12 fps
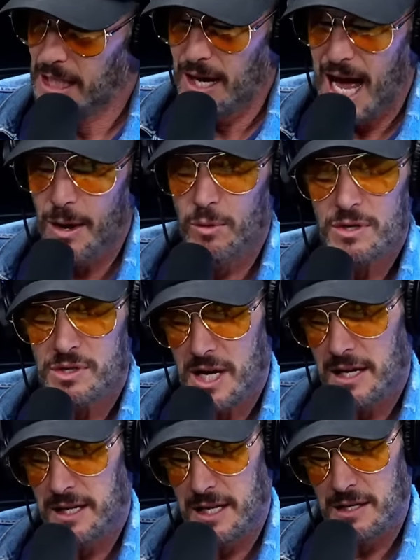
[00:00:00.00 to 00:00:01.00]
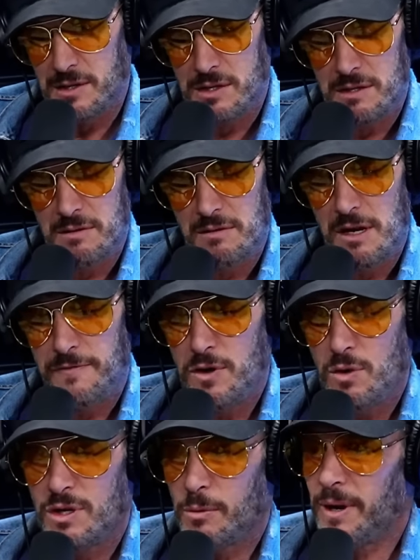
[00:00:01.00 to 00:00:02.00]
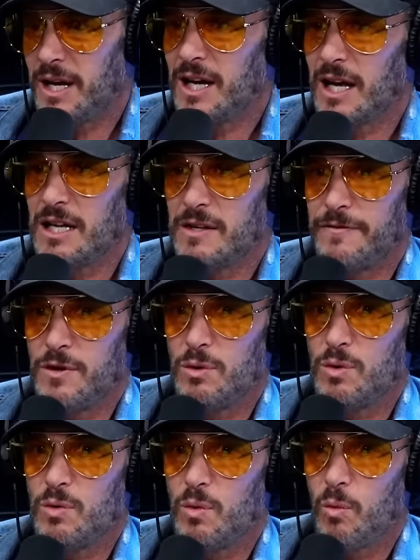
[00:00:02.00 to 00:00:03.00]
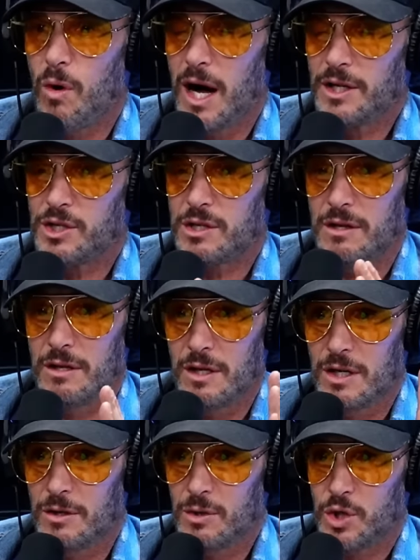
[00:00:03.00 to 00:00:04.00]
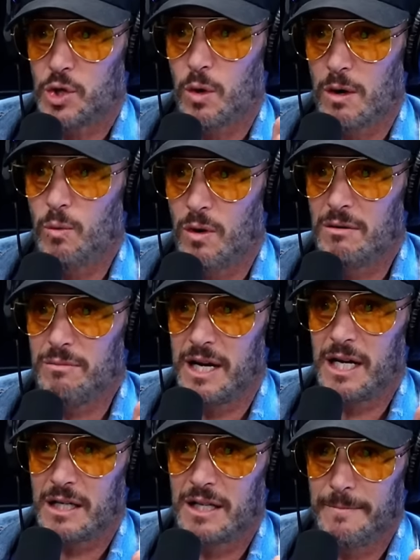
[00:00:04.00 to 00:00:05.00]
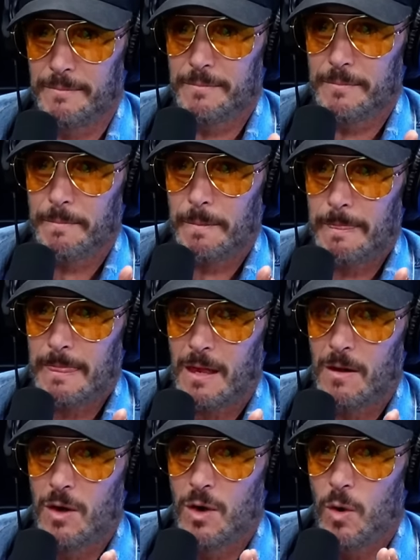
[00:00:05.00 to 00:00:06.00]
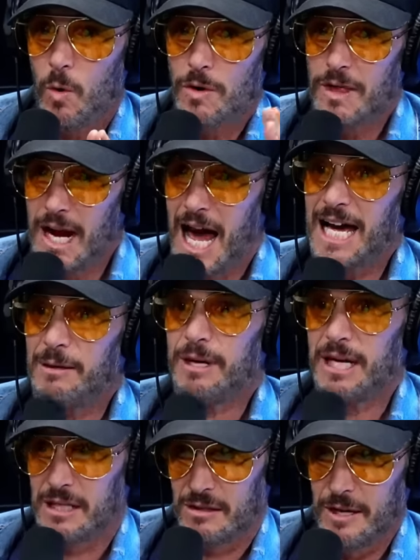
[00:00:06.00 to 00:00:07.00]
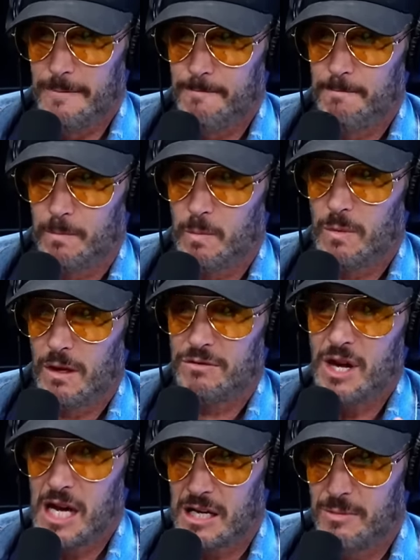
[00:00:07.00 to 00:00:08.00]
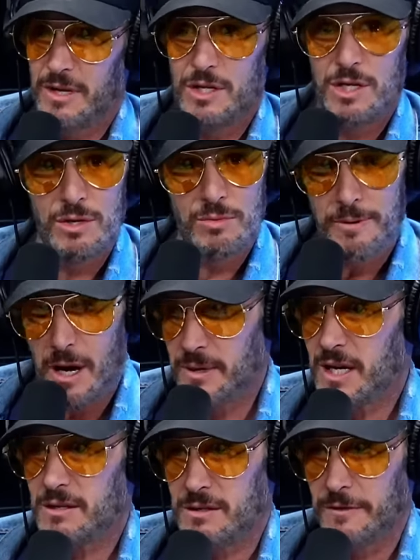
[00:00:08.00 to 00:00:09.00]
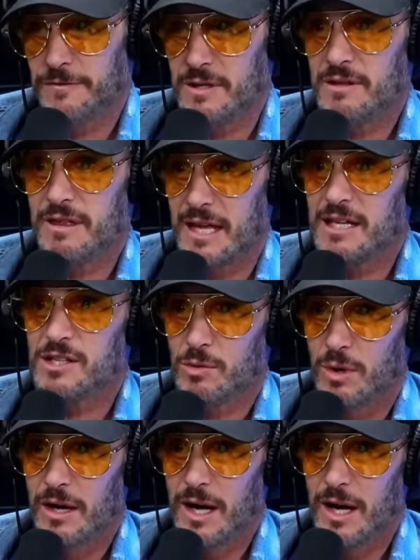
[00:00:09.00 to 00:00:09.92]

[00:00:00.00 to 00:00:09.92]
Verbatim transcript: I will say this if you depending on if you watched the short one minute clip or the nine minute clip mm-hmm. talking about you probably got different things away